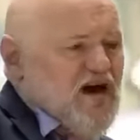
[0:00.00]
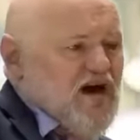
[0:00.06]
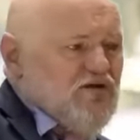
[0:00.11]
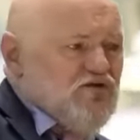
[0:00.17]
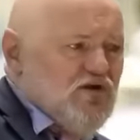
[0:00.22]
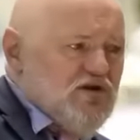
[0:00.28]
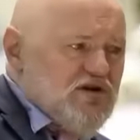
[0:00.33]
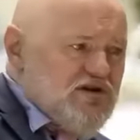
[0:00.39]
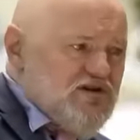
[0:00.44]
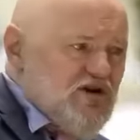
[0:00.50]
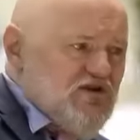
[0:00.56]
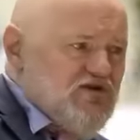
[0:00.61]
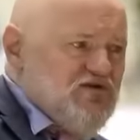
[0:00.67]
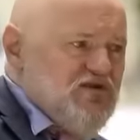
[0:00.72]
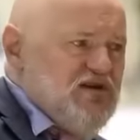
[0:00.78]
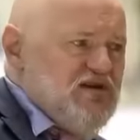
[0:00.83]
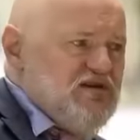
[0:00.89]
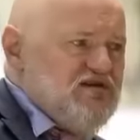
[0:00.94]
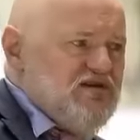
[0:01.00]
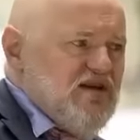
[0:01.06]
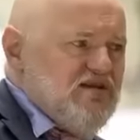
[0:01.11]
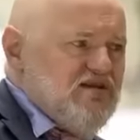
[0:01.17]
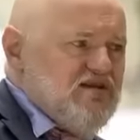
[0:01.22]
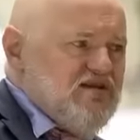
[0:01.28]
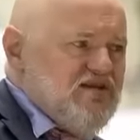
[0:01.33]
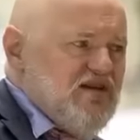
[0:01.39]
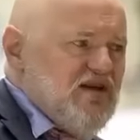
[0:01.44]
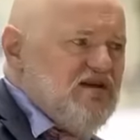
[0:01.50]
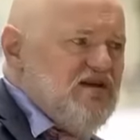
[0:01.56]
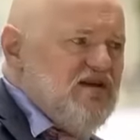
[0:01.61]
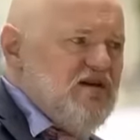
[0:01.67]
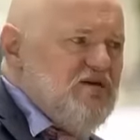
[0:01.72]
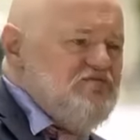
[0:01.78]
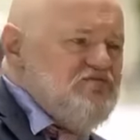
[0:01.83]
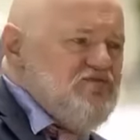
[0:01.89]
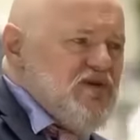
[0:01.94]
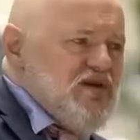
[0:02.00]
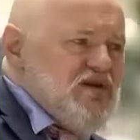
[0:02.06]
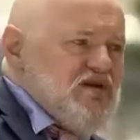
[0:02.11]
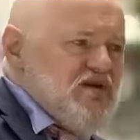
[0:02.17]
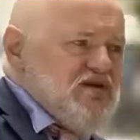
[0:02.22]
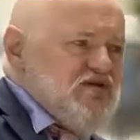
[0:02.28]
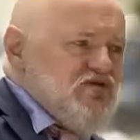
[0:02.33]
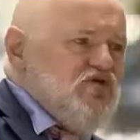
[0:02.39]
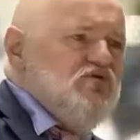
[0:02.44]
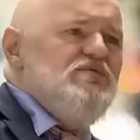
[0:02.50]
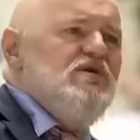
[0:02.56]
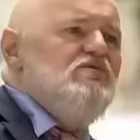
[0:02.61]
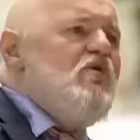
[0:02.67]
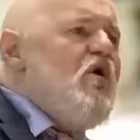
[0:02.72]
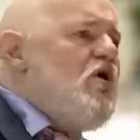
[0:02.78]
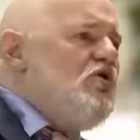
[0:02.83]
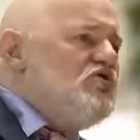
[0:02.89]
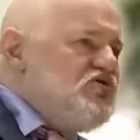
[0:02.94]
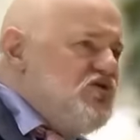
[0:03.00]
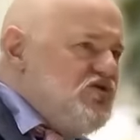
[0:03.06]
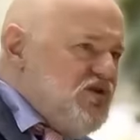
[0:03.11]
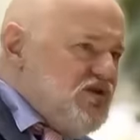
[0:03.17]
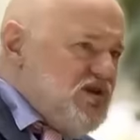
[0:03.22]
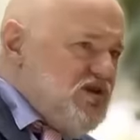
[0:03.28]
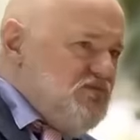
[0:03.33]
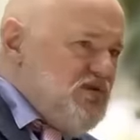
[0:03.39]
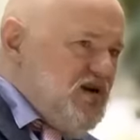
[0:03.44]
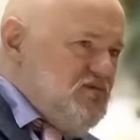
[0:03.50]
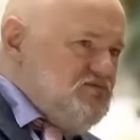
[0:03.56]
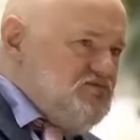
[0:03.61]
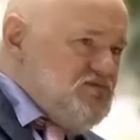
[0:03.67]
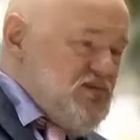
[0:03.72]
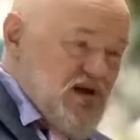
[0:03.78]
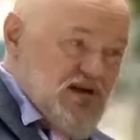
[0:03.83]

and our leaders think, that Syria could be worse than Libya.